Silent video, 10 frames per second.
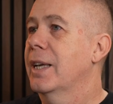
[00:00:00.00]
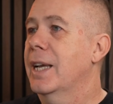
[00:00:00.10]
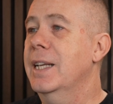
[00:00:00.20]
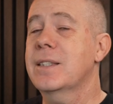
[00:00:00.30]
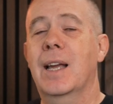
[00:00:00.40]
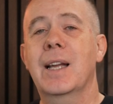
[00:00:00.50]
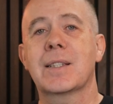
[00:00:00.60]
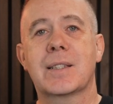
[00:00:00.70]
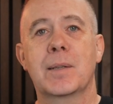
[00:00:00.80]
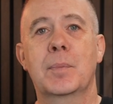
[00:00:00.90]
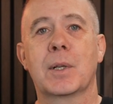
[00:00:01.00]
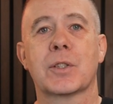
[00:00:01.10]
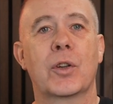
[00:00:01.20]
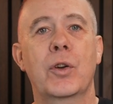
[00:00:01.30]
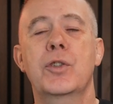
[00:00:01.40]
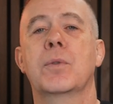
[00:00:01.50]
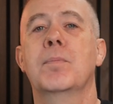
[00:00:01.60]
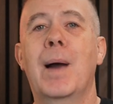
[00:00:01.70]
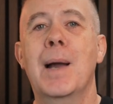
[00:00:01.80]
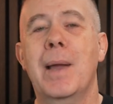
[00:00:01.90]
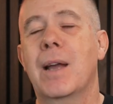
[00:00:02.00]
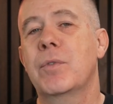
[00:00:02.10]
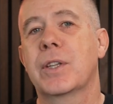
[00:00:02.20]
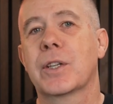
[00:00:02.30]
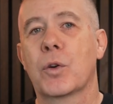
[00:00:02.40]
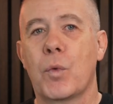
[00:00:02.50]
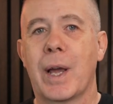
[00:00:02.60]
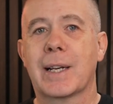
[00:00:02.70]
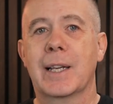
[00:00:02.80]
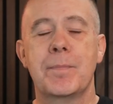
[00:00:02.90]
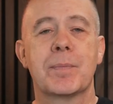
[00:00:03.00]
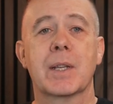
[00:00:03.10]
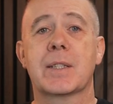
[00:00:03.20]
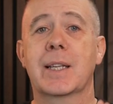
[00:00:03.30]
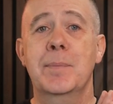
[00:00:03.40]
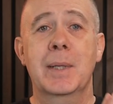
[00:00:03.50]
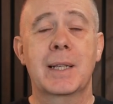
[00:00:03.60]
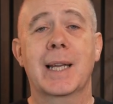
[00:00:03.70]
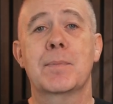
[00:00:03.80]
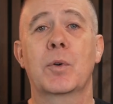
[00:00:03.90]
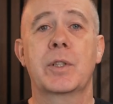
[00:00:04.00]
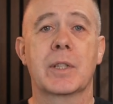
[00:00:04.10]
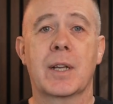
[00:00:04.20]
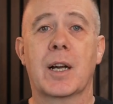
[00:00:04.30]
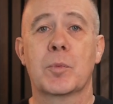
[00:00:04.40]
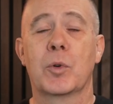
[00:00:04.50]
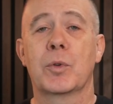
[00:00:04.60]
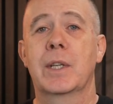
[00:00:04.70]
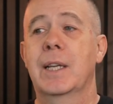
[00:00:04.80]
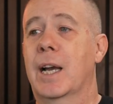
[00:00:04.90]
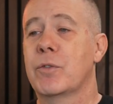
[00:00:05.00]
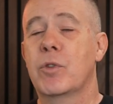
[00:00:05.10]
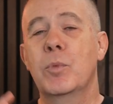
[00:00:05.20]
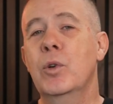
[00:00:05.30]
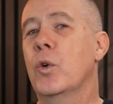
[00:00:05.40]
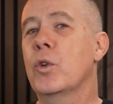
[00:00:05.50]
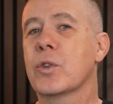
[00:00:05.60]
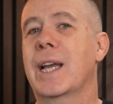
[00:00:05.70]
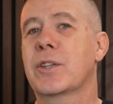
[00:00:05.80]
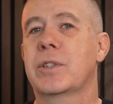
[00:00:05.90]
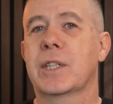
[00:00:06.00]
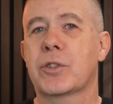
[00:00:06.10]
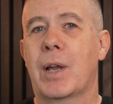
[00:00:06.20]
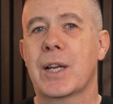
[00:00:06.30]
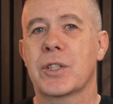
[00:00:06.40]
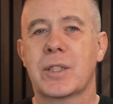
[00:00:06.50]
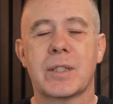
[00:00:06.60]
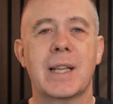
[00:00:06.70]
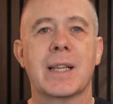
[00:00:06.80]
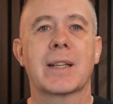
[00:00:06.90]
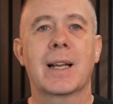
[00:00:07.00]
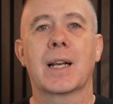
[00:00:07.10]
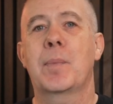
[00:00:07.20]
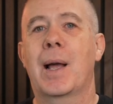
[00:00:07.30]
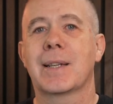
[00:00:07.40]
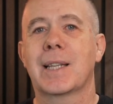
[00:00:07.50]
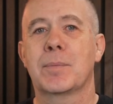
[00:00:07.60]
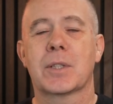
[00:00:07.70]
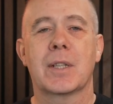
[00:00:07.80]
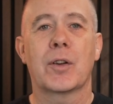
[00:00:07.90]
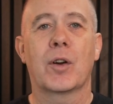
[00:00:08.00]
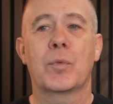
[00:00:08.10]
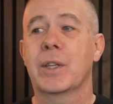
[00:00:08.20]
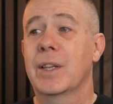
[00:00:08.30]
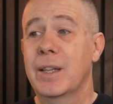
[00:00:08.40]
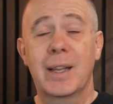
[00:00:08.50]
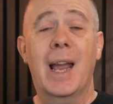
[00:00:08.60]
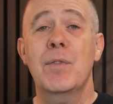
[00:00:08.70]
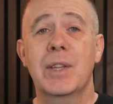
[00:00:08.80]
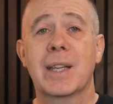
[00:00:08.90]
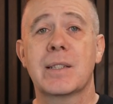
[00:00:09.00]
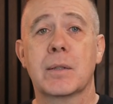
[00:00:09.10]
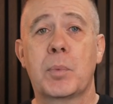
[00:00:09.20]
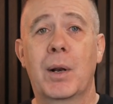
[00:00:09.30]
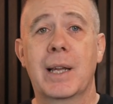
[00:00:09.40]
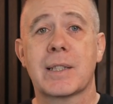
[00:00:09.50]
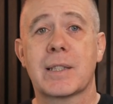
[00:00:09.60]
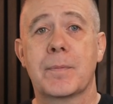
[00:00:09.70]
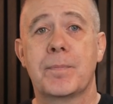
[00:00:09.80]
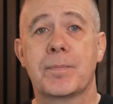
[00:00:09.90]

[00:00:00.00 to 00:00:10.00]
It is that simple. As long as you map everything correctly, set up your light mode and your dark mode, and remove all those extra distractions to set the color palette up to start off with, everything is in place.